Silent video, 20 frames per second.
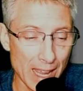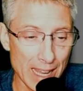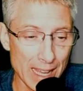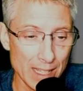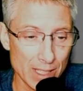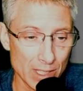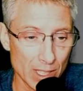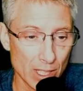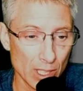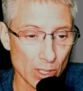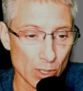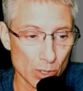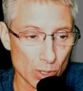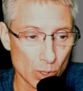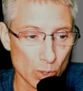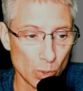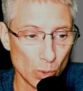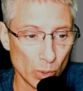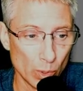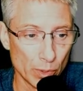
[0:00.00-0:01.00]
a skill's
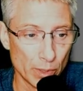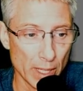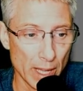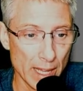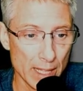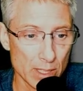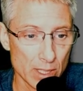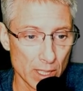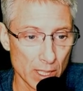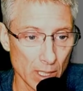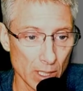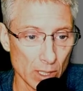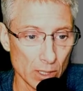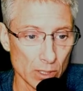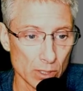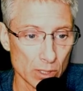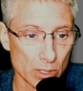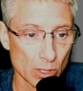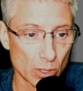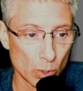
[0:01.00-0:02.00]

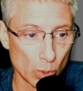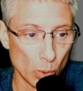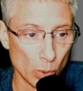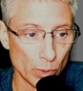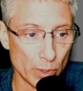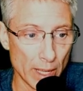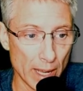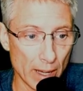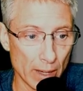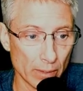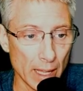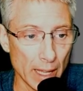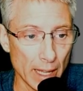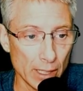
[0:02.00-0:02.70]
cooldown.